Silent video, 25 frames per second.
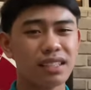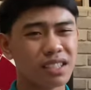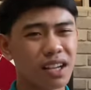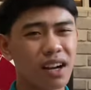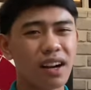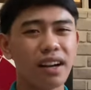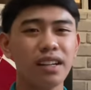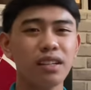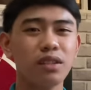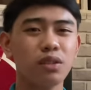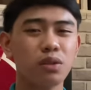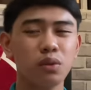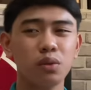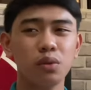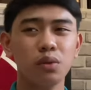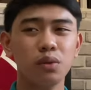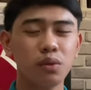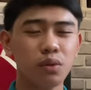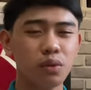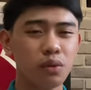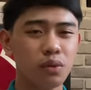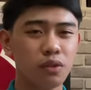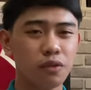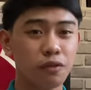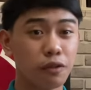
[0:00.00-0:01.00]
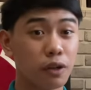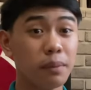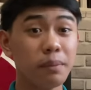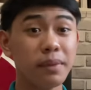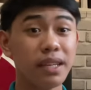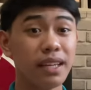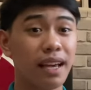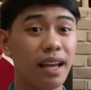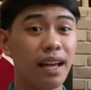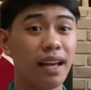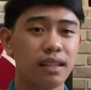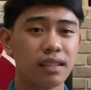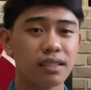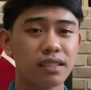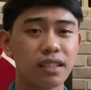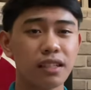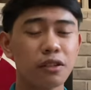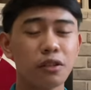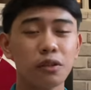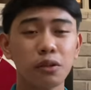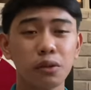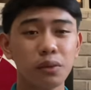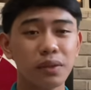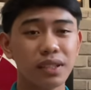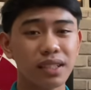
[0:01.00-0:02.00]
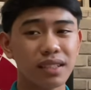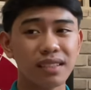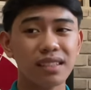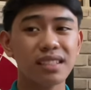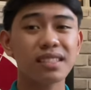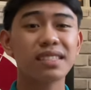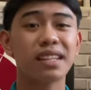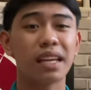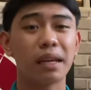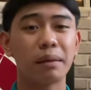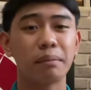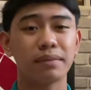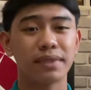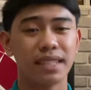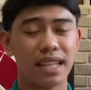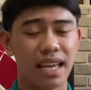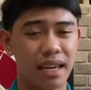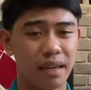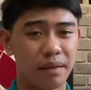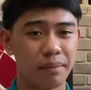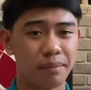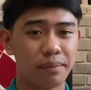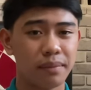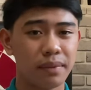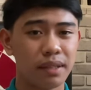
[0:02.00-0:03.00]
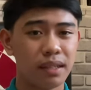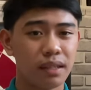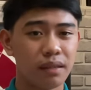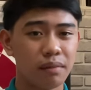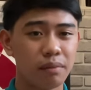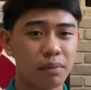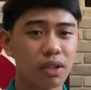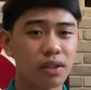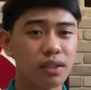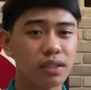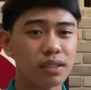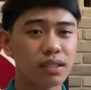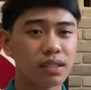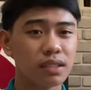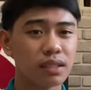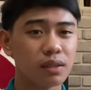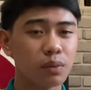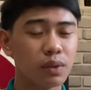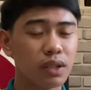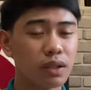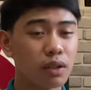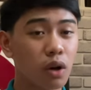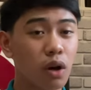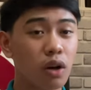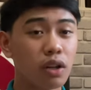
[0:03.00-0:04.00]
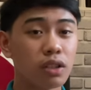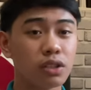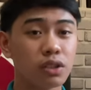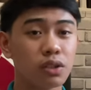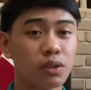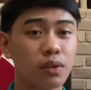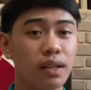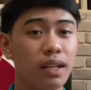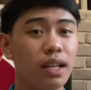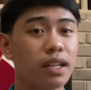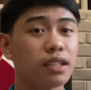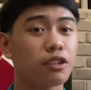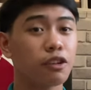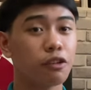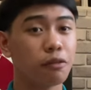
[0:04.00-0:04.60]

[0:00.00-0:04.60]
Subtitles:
hard to, for me, it's hard to do it at the same time. Because it will cost you a lot of